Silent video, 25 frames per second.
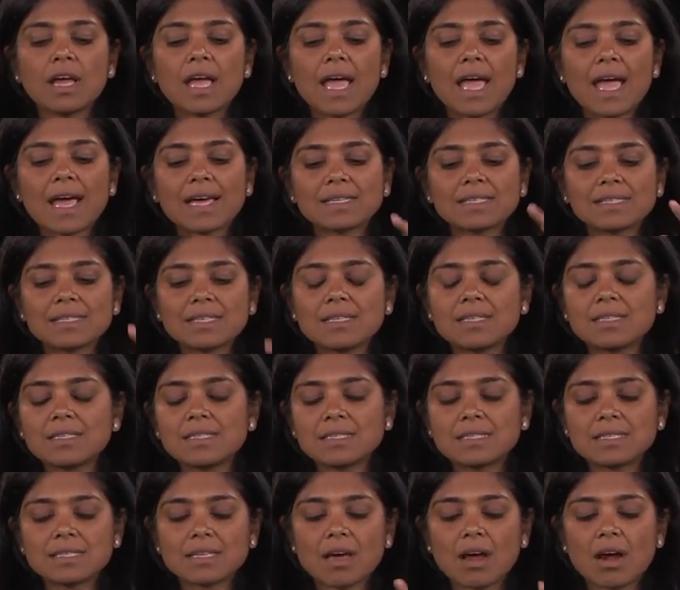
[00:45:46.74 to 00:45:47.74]

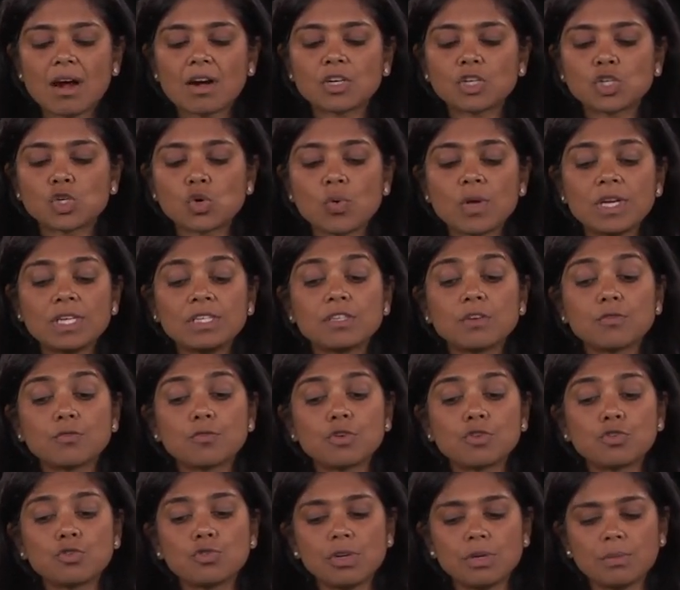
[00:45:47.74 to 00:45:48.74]
X's are showing
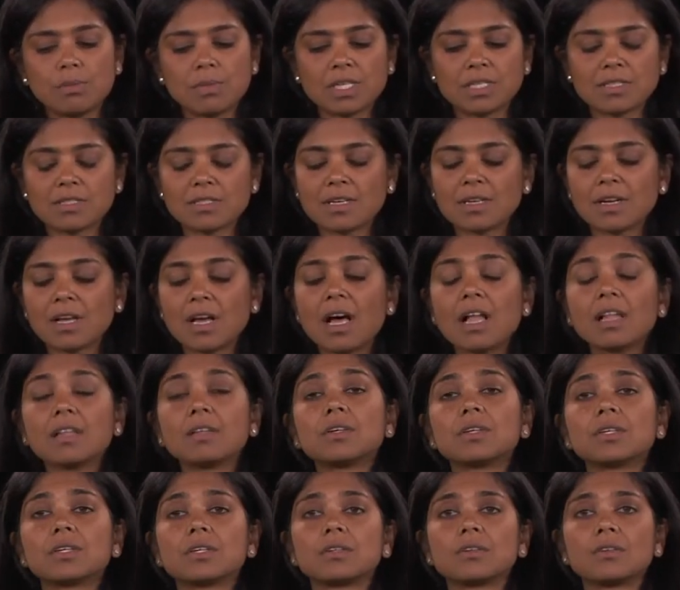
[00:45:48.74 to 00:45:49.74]
different treatments, and
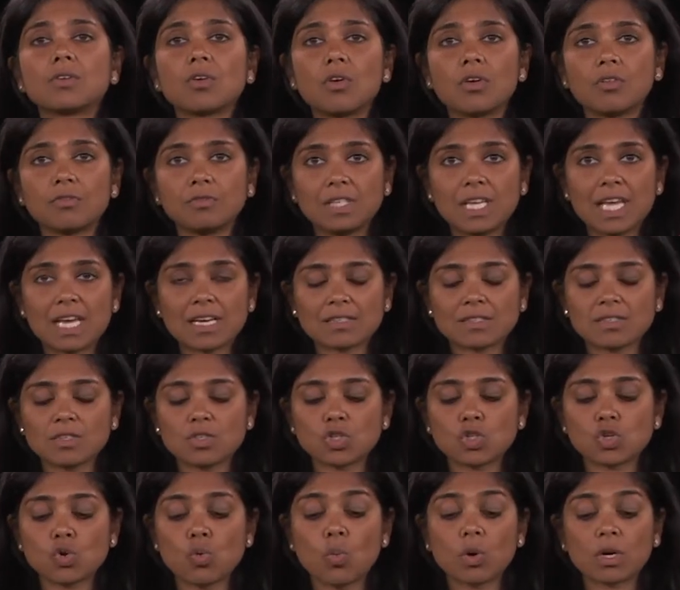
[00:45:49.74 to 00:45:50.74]
color of the X's
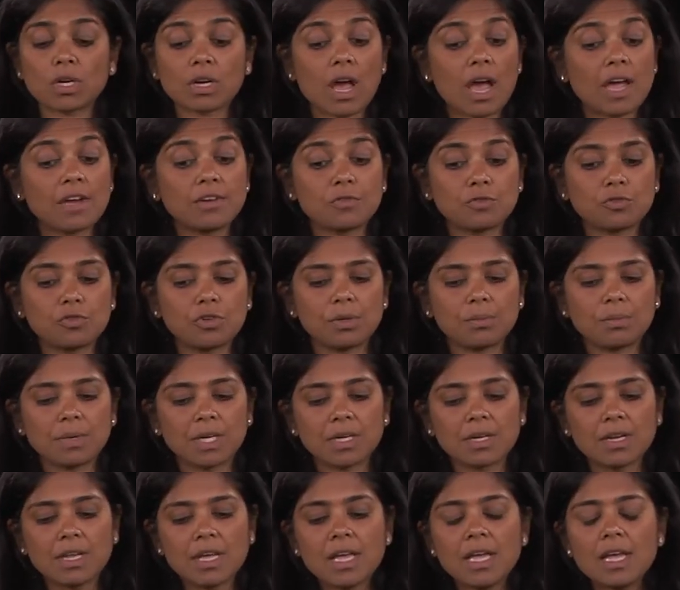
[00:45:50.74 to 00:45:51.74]
show what kind of
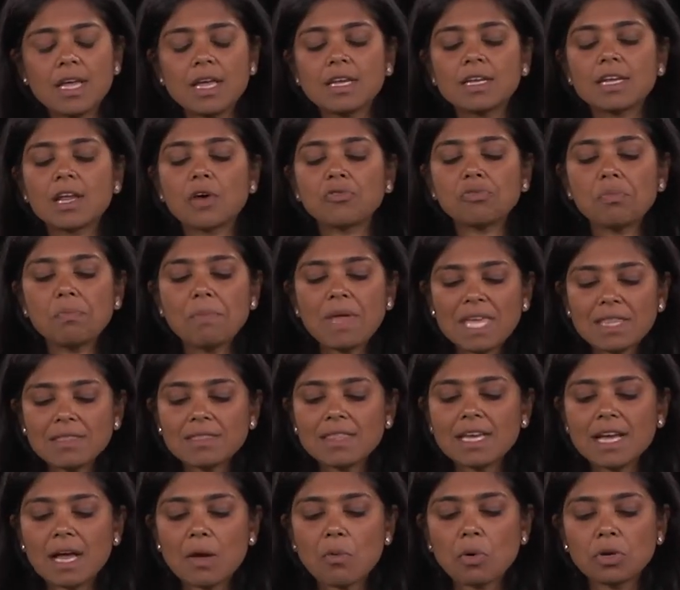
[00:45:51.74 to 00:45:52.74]
treatment. Now, the main
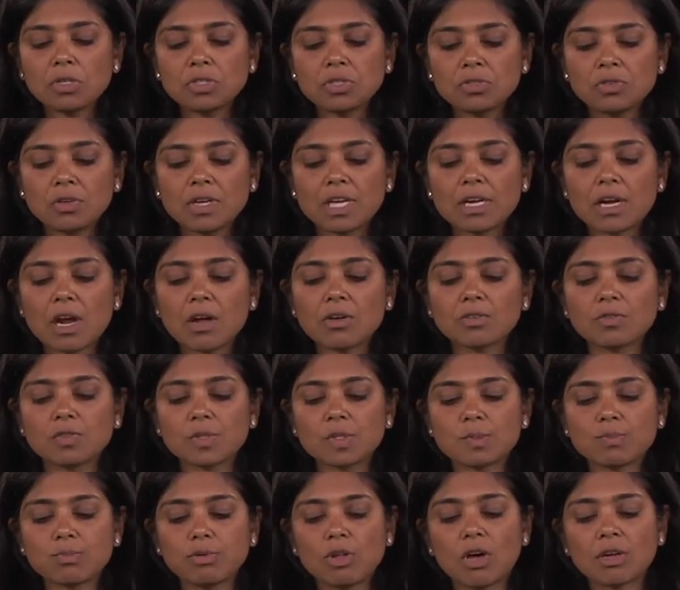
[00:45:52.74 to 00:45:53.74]
thing I want you to get out of
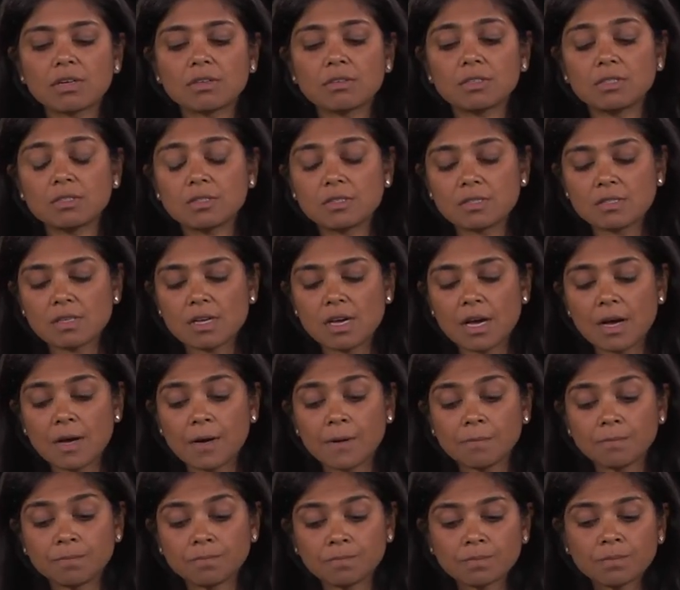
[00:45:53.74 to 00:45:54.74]
this plot is,
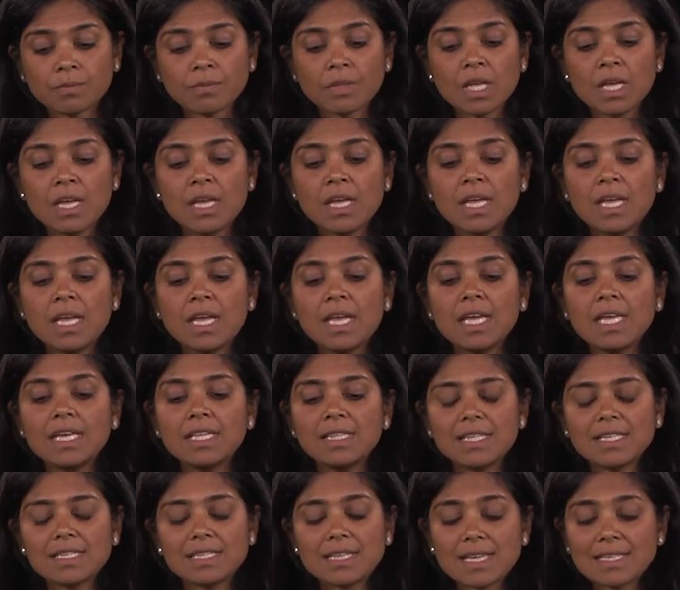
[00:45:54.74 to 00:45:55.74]
um, in
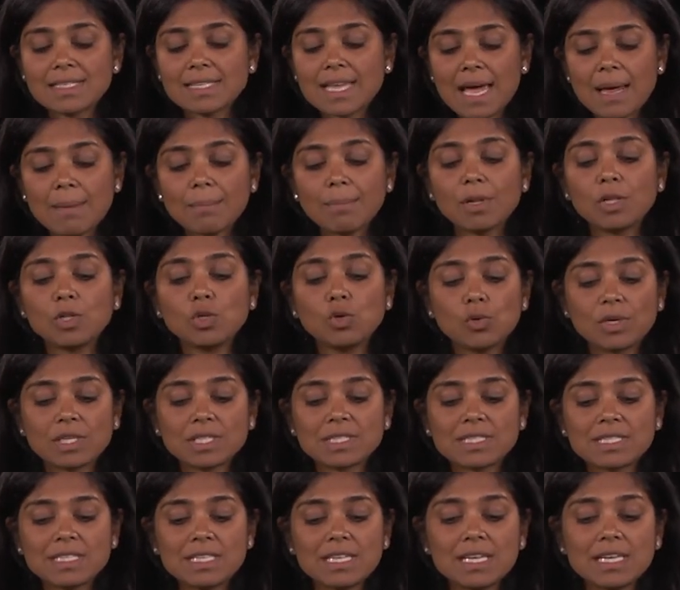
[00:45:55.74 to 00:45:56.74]
this example, you can
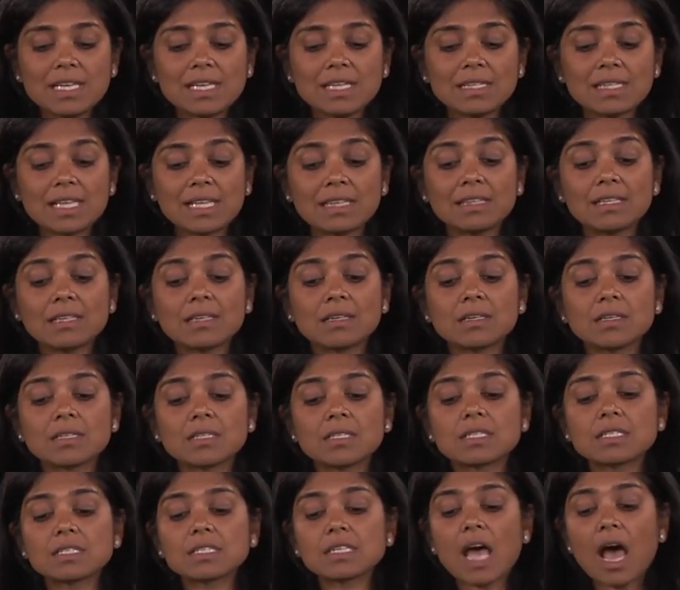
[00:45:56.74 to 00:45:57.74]
see that the
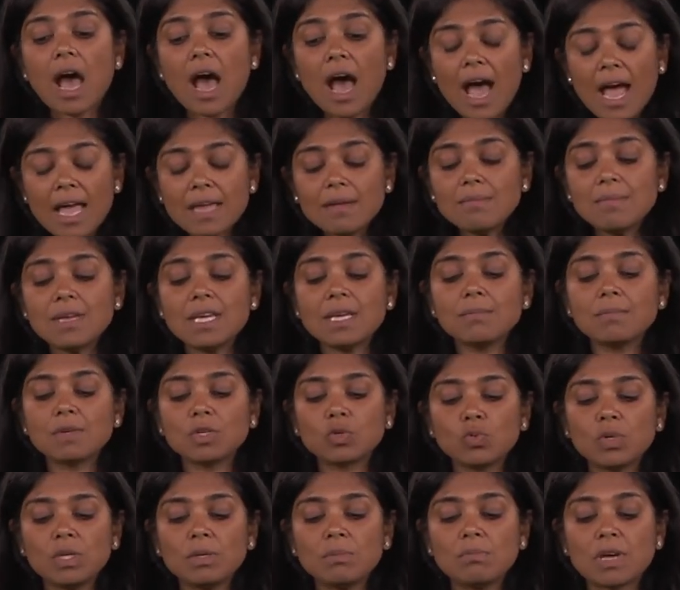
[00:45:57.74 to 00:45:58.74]
timing
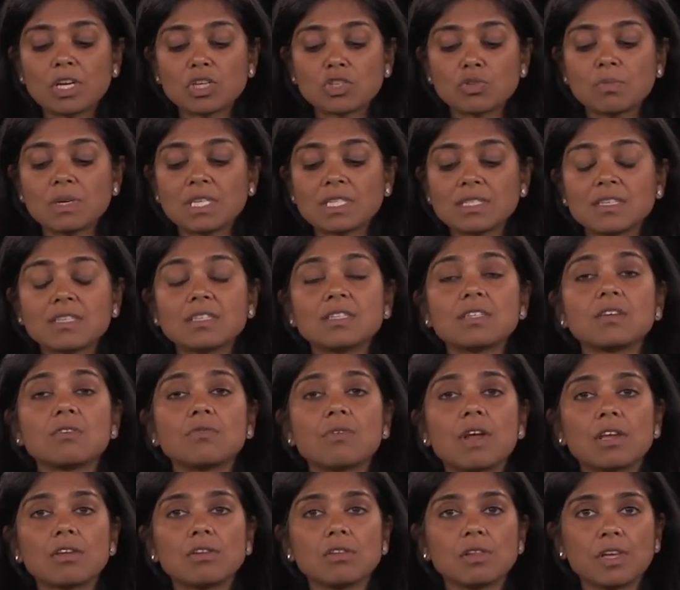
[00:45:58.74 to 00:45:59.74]
between measurements is
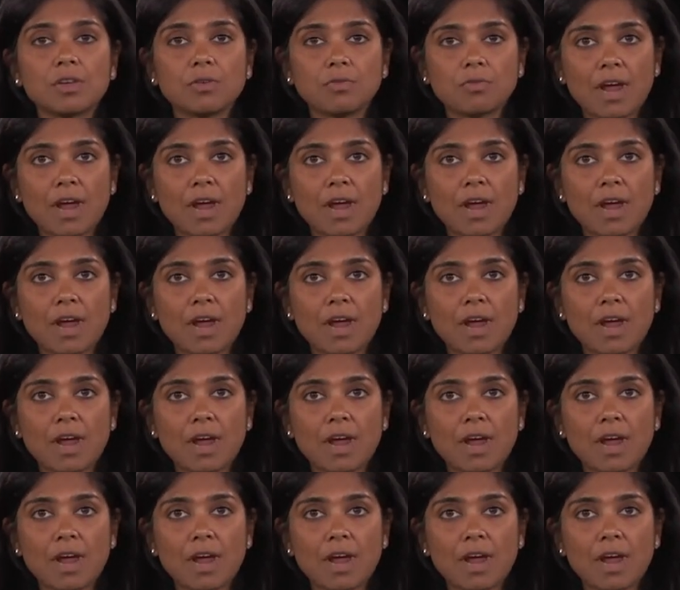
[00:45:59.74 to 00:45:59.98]
irregular and